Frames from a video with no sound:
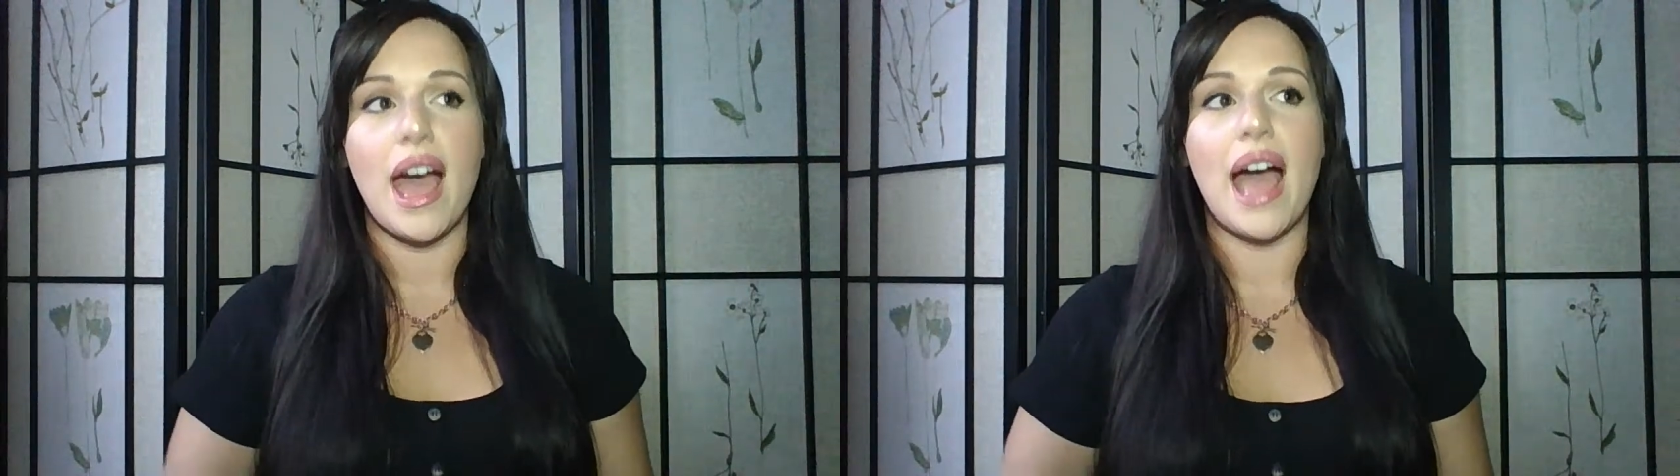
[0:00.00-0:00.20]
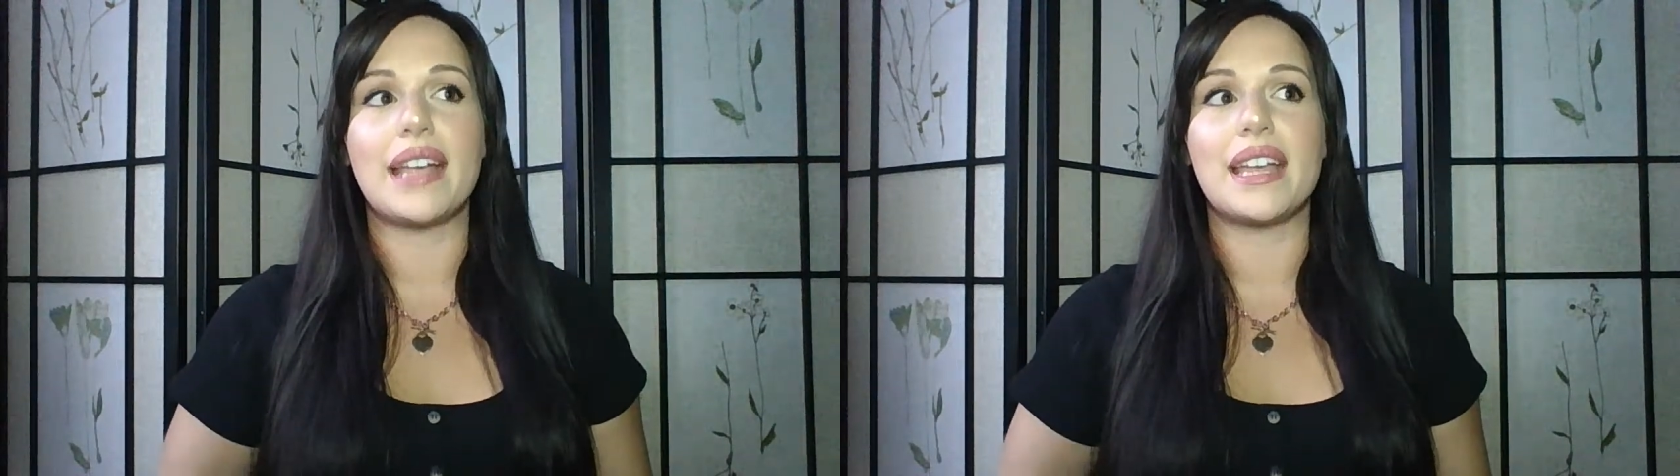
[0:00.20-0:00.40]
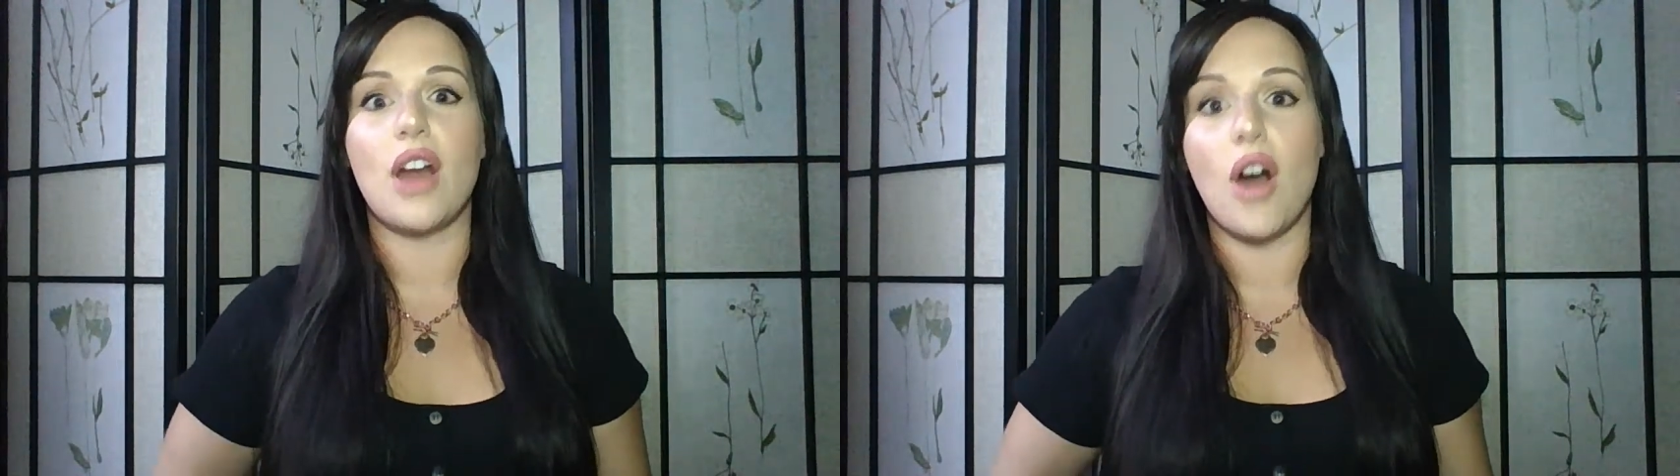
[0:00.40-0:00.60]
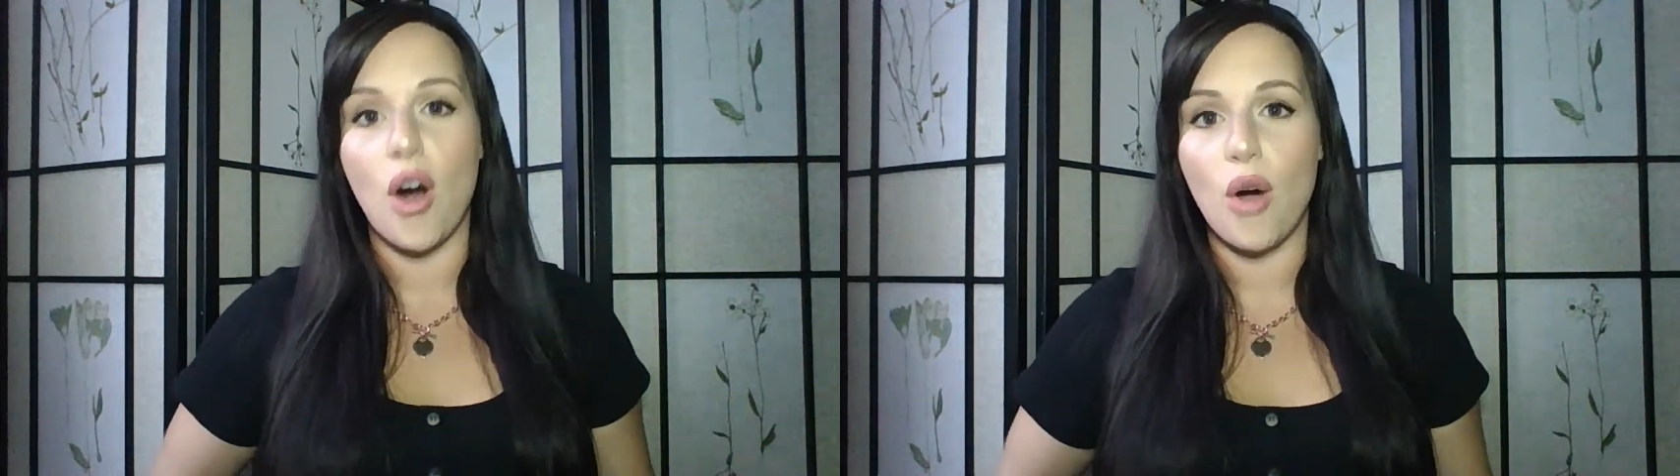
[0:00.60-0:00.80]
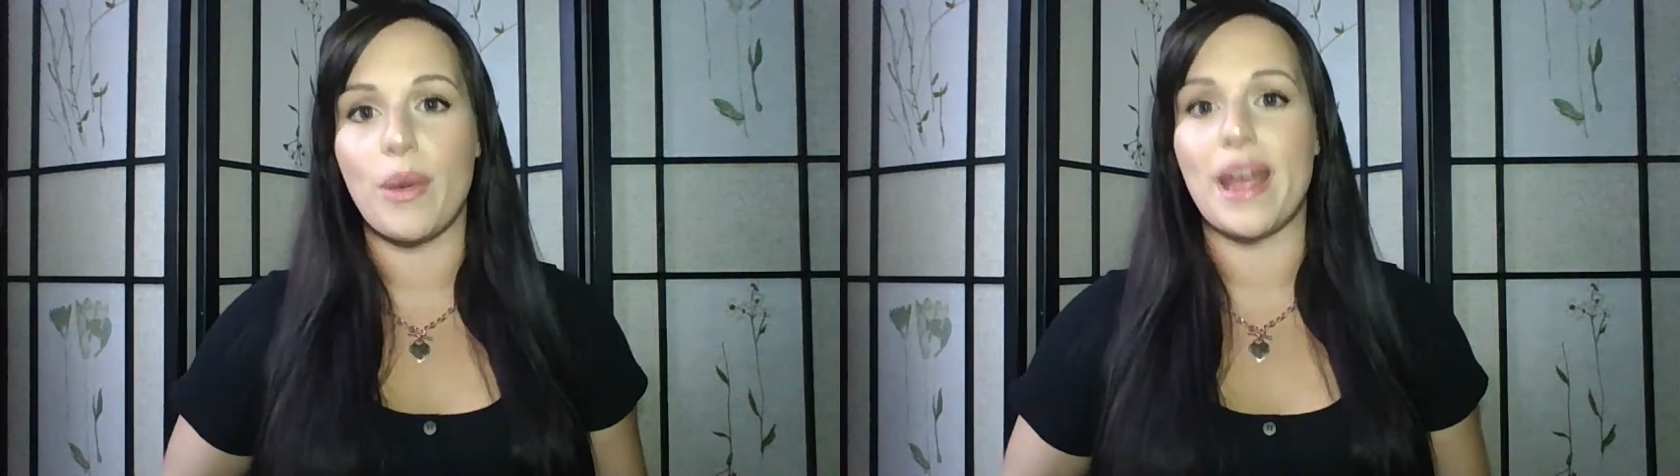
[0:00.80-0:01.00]
I can
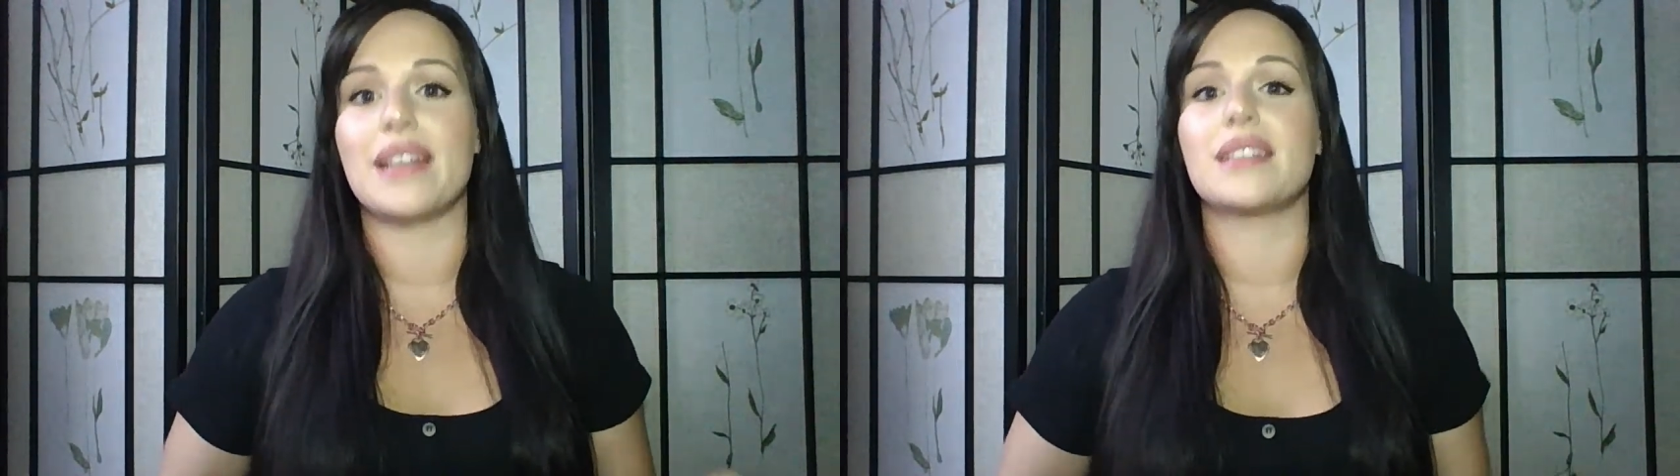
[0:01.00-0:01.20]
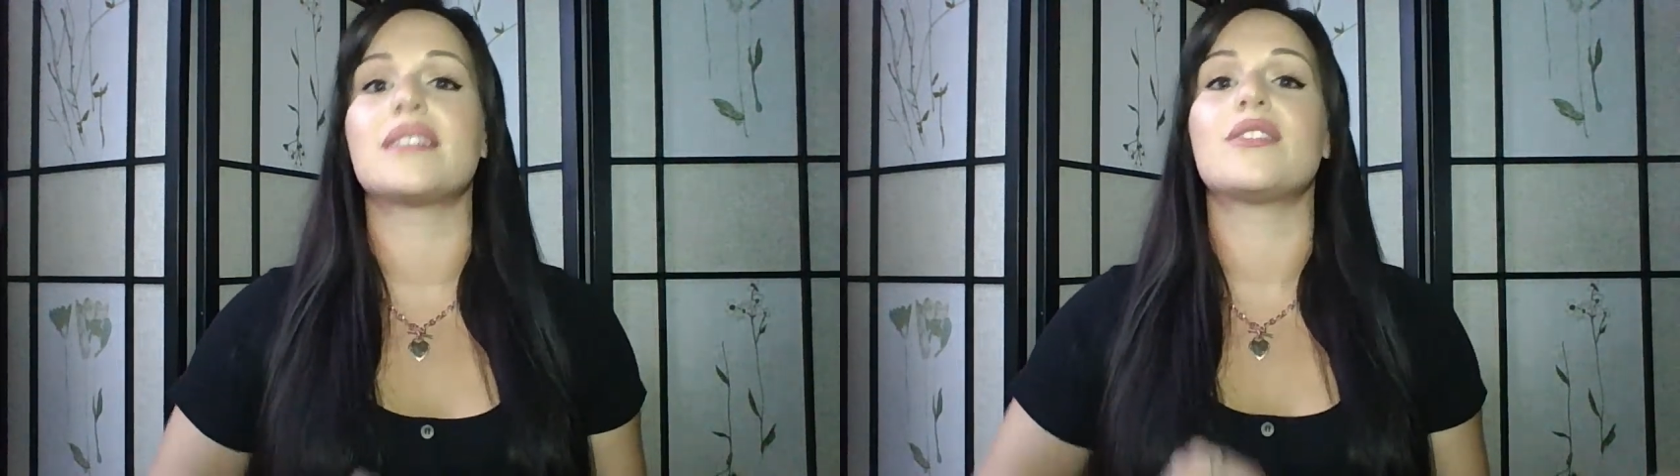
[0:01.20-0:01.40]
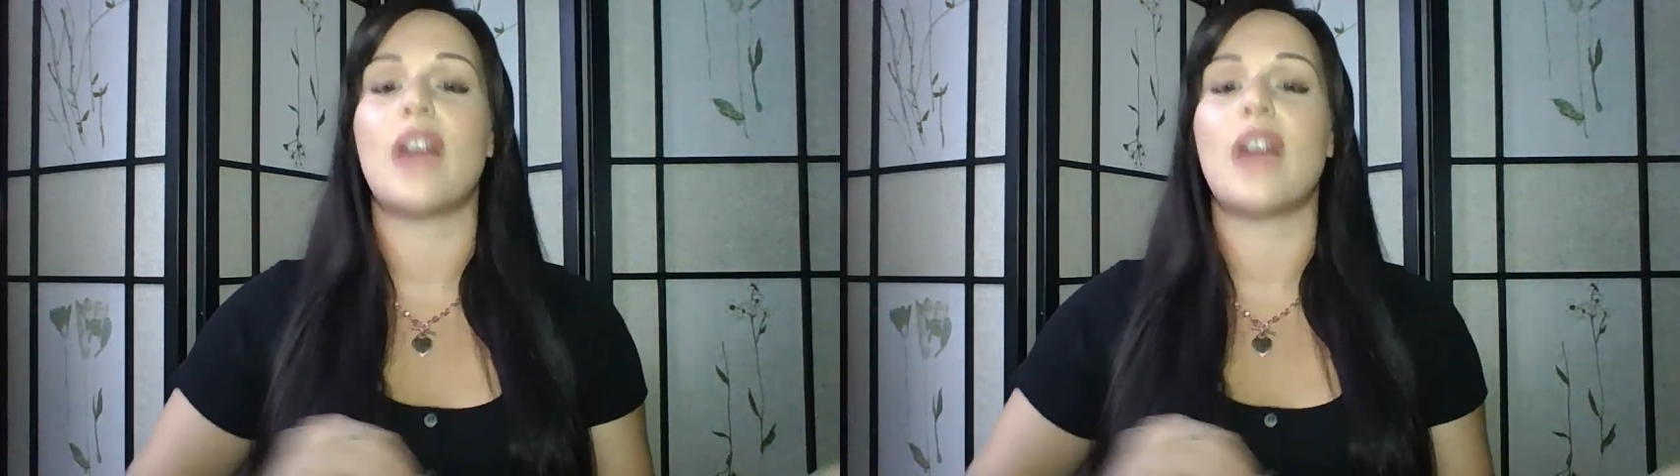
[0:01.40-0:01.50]
always